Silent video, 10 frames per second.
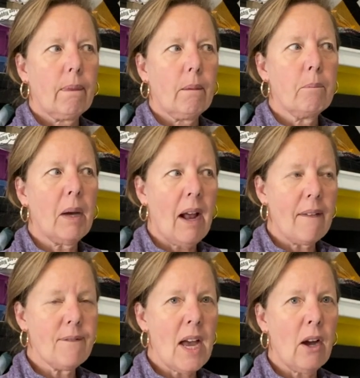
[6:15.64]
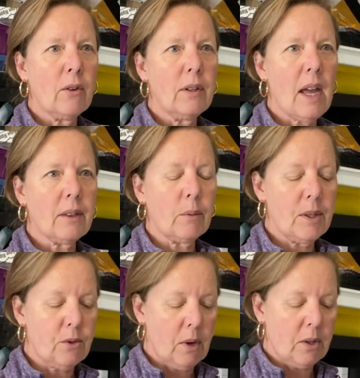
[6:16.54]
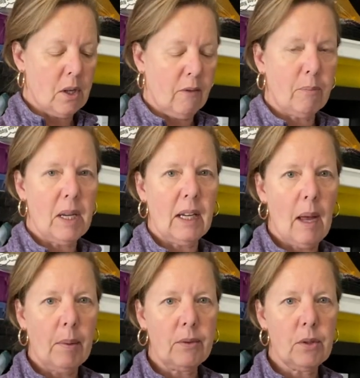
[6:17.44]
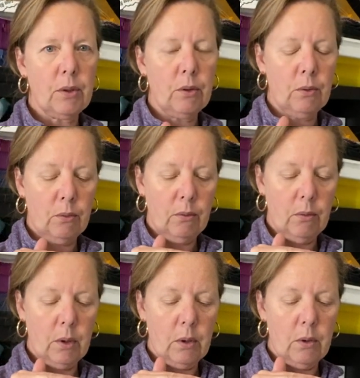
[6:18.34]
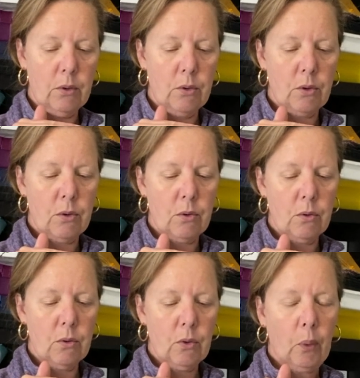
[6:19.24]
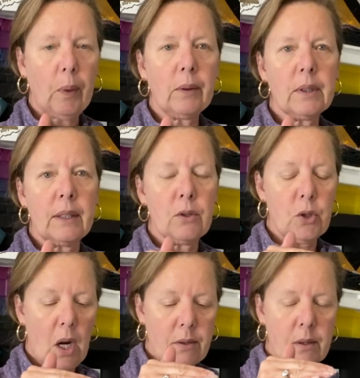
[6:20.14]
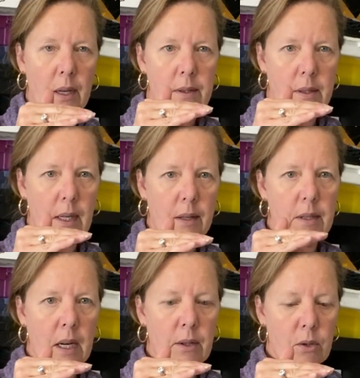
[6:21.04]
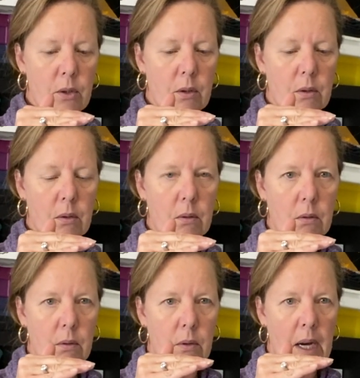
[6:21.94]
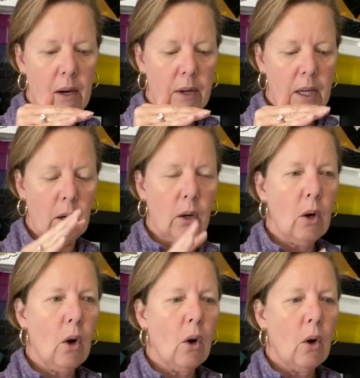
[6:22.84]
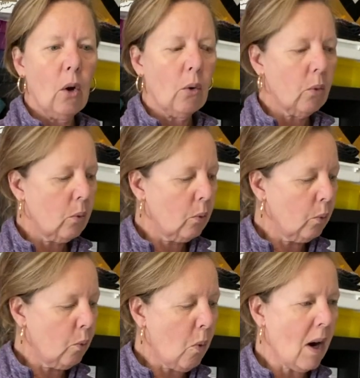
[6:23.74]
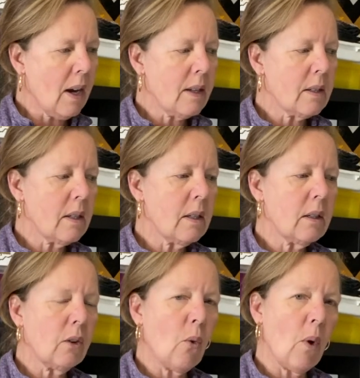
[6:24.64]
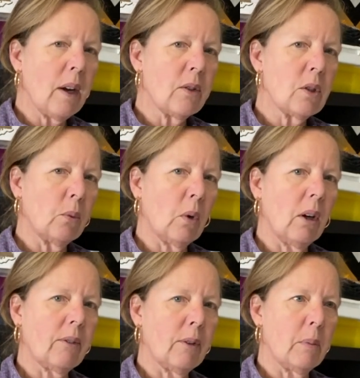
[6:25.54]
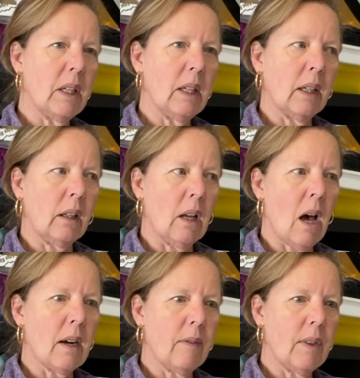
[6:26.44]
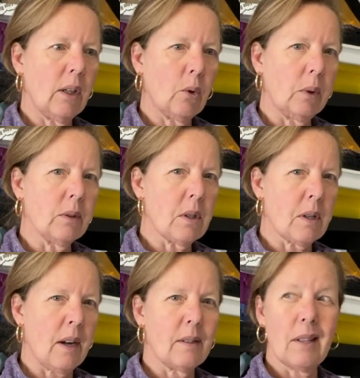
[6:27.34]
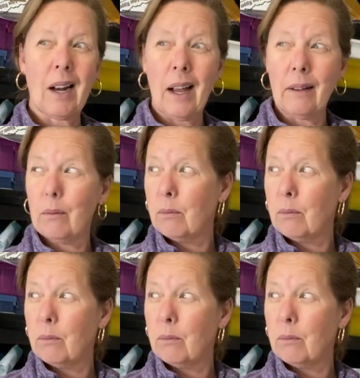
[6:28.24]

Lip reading: But I found that the restriction of being able to quilt in just a 6-inch area wasn't going to work for me in a lot of the quilt designs that I